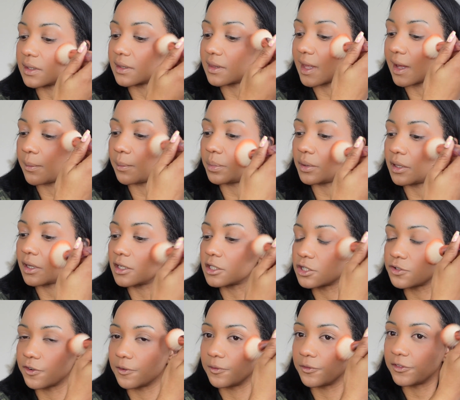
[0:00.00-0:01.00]
that
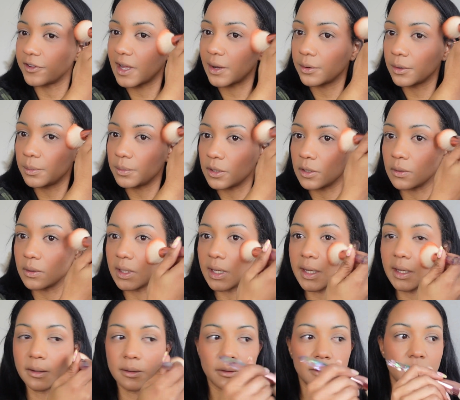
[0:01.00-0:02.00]
blush from Flower
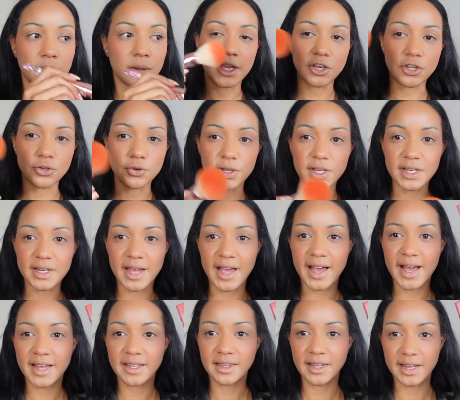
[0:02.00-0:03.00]
Beauty. And you can
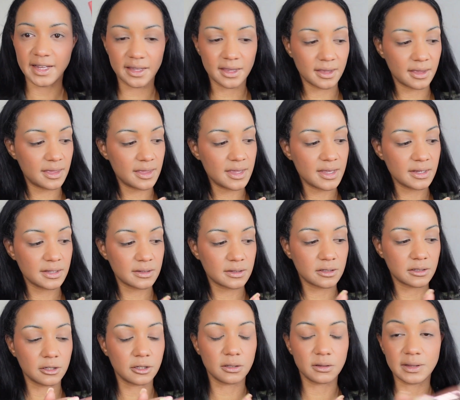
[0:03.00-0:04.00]
add like
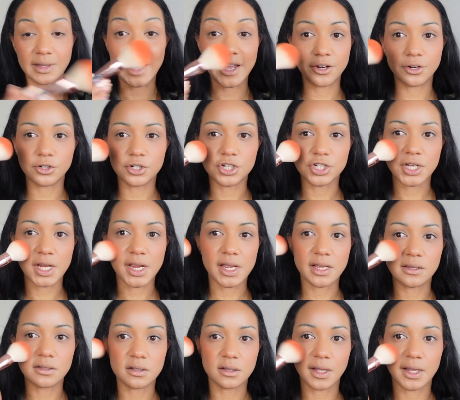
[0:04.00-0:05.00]
this lighter
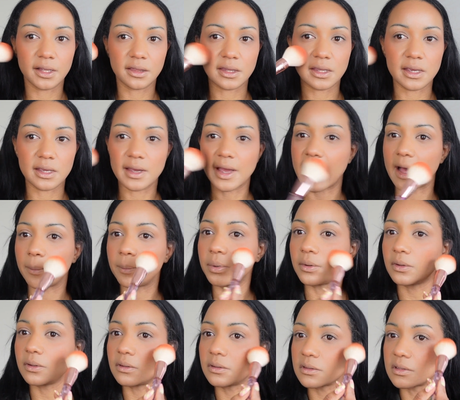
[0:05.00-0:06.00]
shade to like the
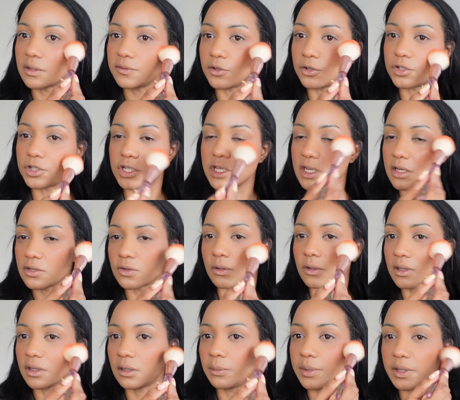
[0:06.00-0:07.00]
apples of your cheeks or
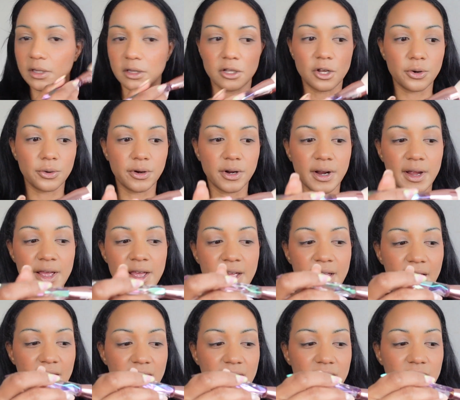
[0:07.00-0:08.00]
a little bit lower.
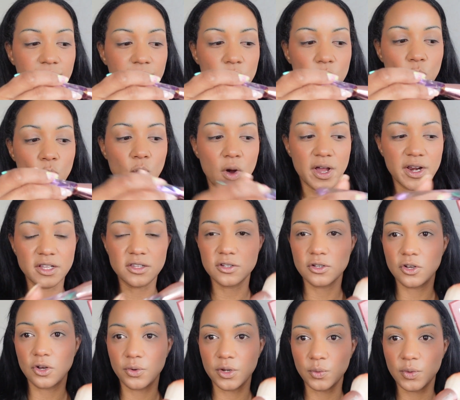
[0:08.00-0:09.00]
And then if you wanted
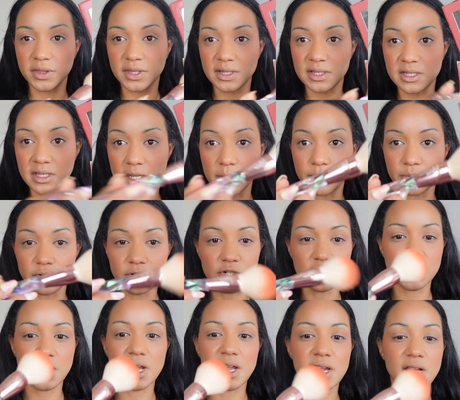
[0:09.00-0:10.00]
to go in with a deeper
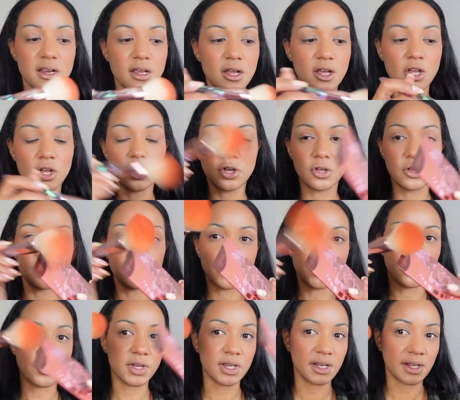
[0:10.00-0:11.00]
shade,
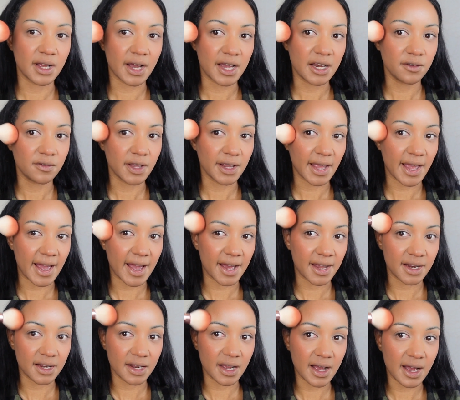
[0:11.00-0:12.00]
you can kind of like
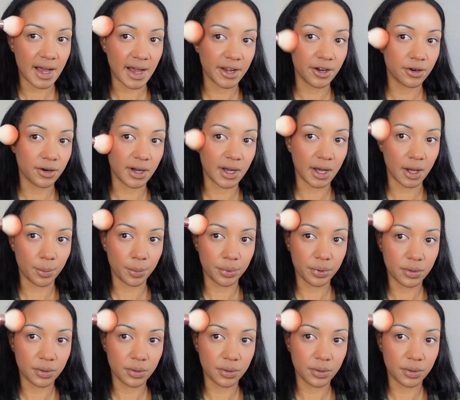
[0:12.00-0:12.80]
add it higher up.